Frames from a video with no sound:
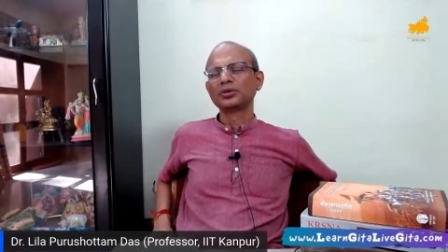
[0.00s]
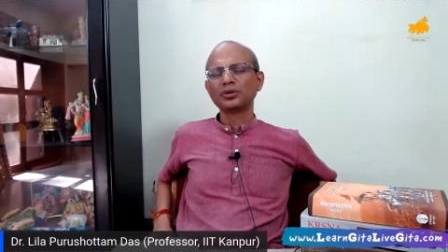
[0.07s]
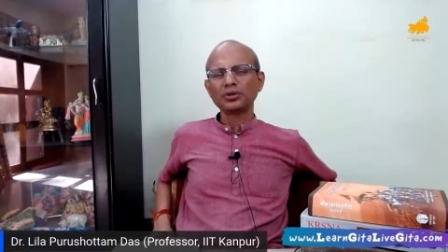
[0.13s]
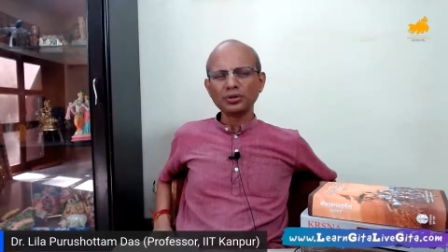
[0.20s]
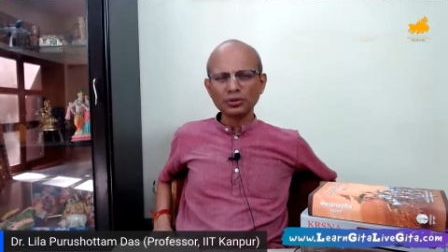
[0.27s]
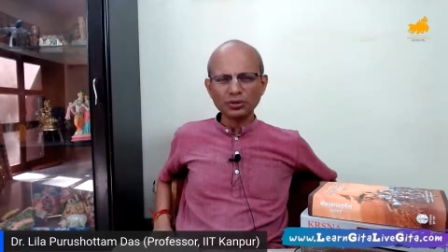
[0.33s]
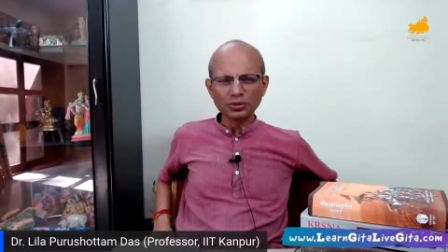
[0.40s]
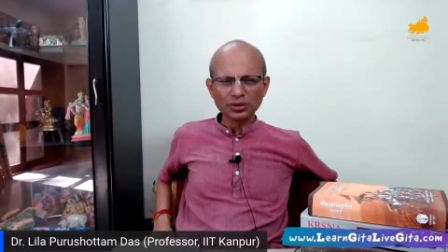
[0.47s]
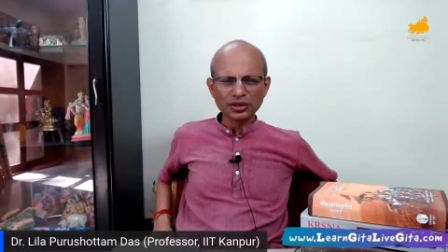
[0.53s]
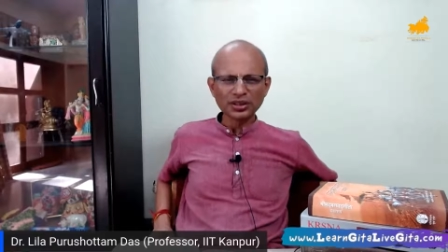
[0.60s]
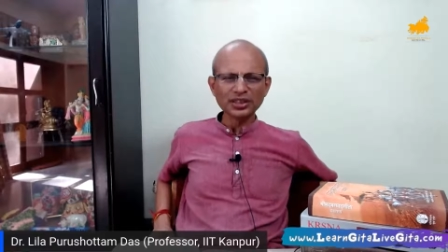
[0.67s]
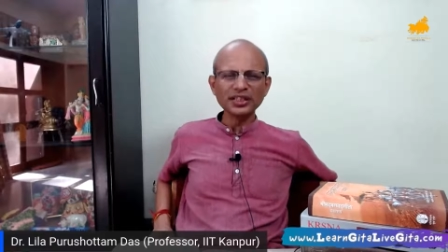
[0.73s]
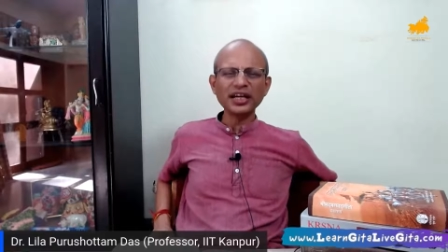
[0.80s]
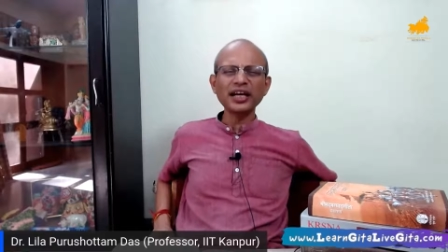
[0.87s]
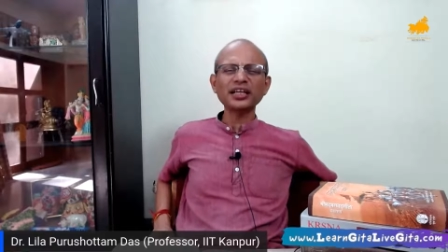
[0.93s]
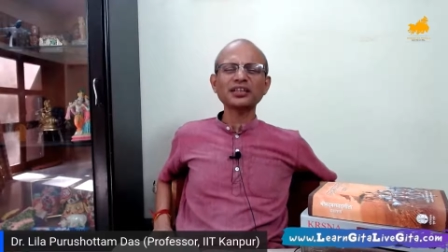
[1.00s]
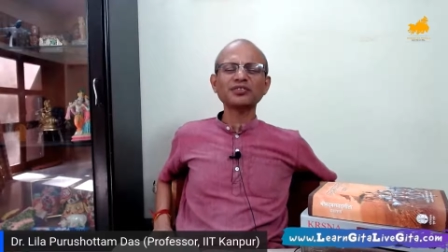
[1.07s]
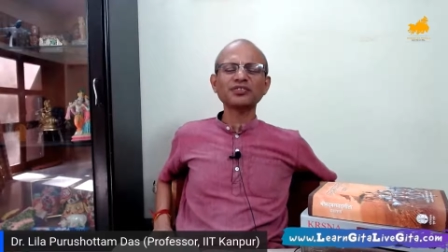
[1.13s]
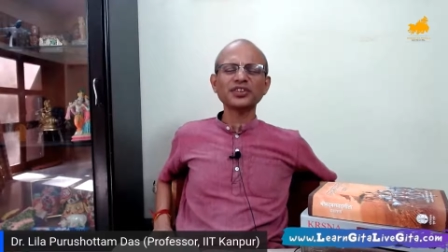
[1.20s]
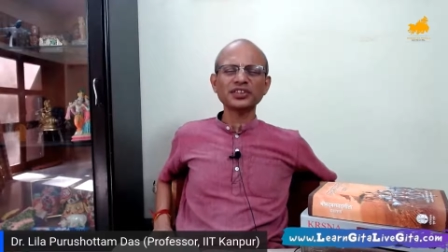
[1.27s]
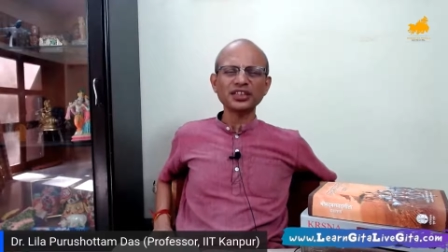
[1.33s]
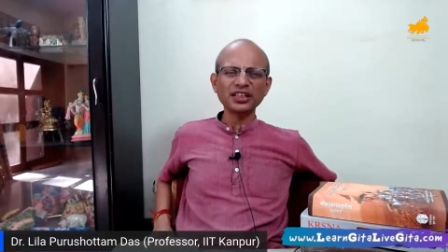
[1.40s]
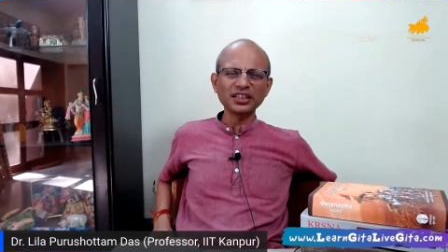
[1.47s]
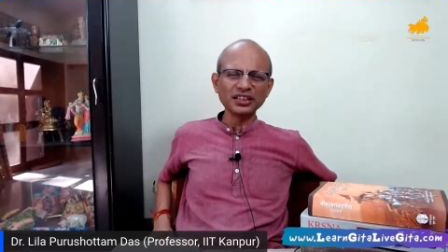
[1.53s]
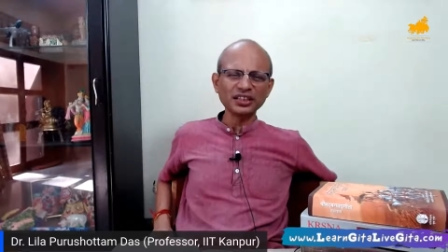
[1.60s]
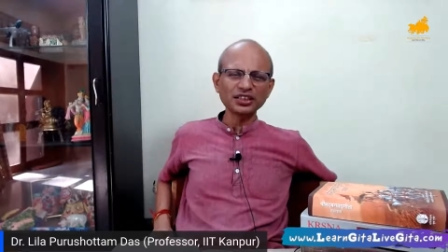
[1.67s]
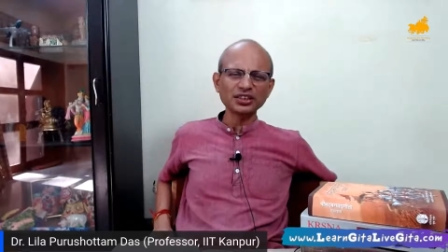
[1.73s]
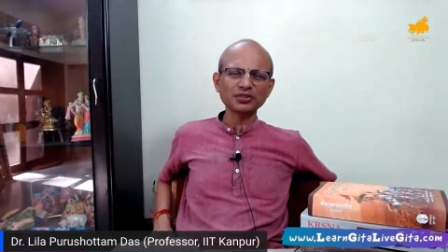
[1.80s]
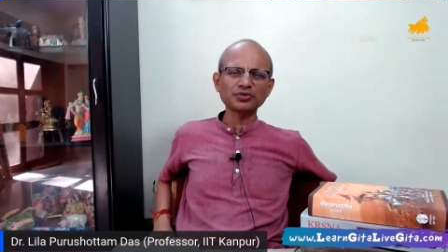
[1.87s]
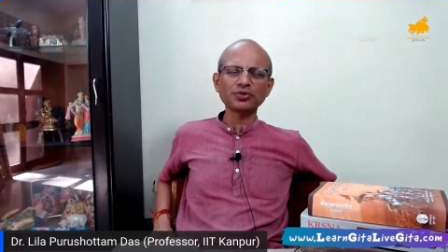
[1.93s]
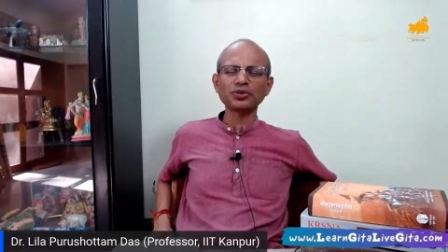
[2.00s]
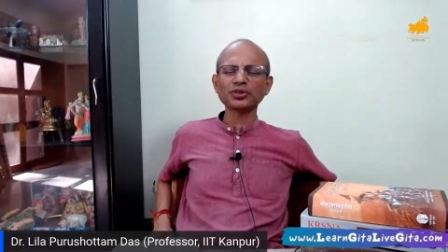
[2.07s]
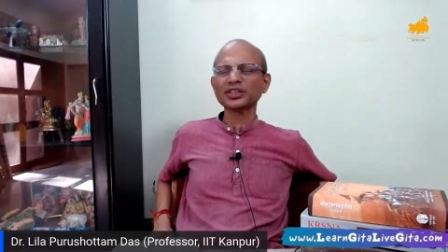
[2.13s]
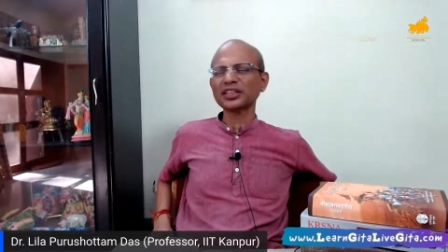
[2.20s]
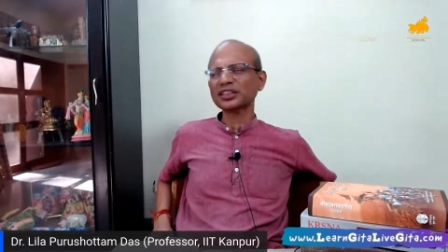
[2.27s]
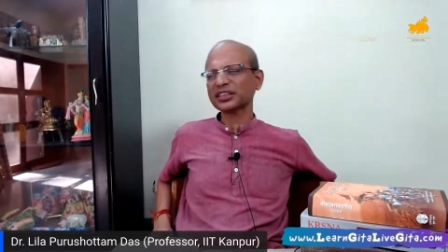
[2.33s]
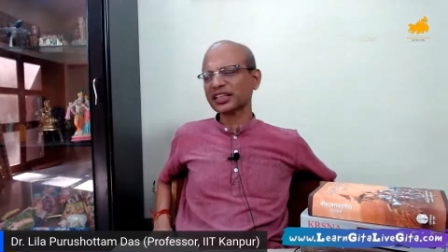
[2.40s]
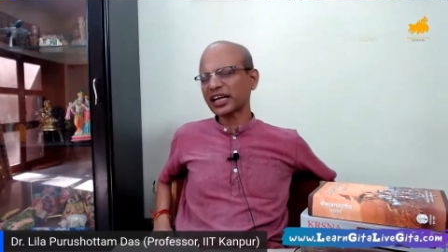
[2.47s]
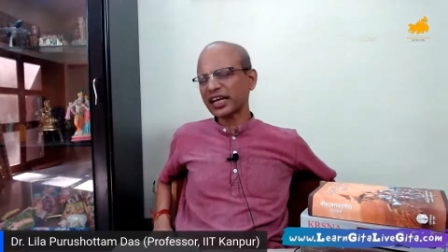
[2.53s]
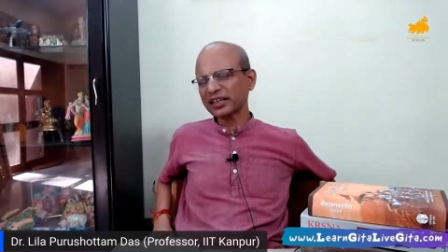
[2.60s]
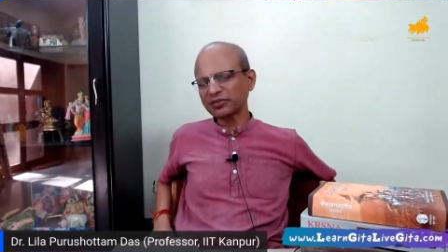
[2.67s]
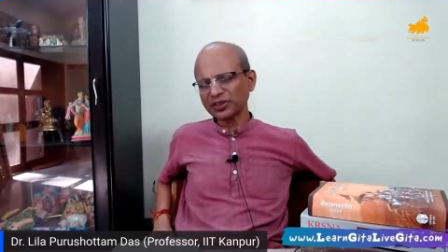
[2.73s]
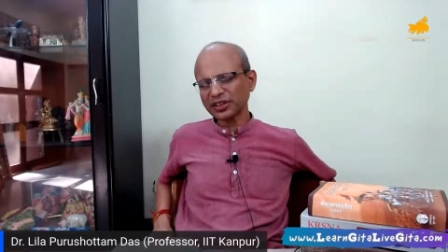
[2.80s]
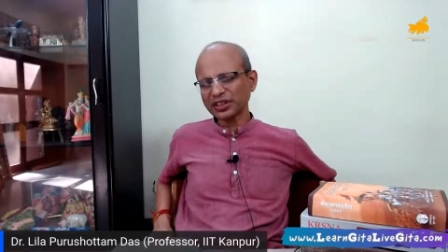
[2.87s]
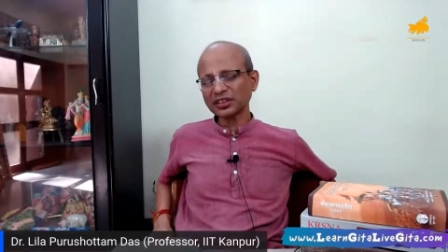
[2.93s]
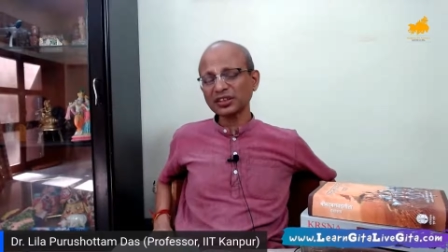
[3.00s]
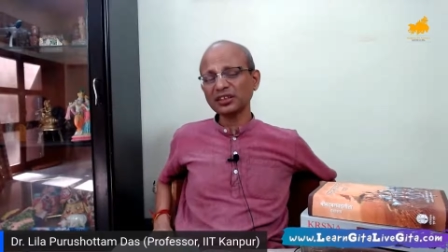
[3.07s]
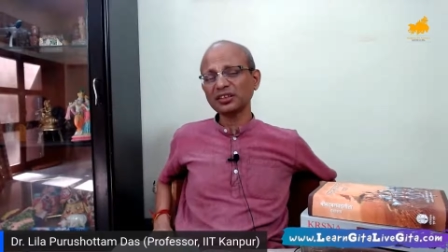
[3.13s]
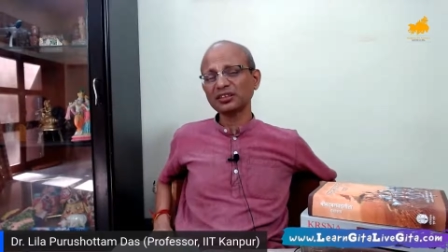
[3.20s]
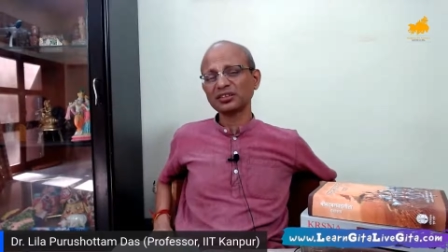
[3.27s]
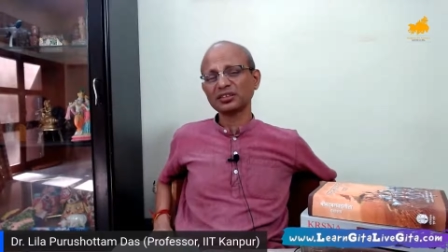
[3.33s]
to create facilities for sense gratification.